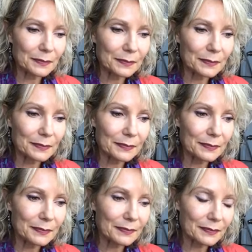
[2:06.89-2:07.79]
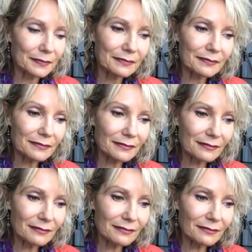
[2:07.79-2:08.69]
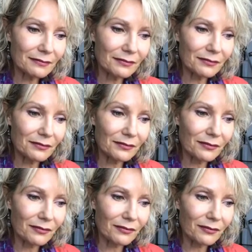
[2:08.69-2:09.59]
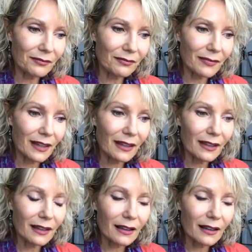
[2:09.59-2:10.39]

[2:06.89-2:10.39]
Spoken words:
Nobody speaks.